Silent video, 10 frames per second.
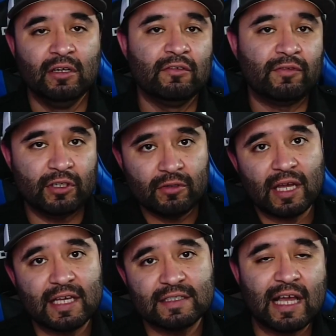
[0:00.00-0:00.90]
For you
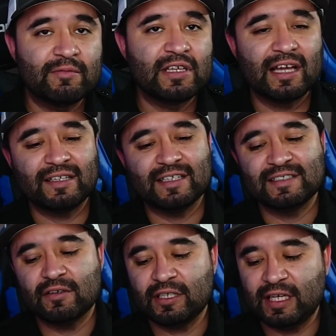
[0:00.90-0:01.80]
guys, I'm talking the
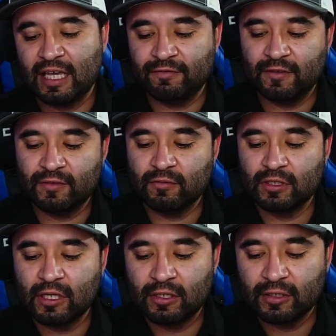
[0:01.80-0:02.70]
Sony A fifty-one
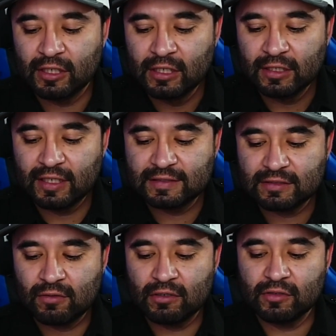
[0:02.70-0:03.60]
hundred. Let's
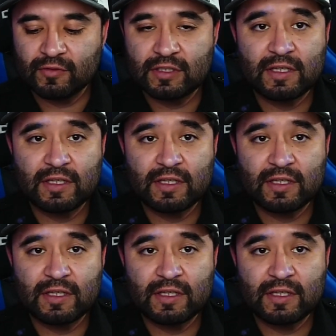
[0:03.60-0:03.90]
go on over to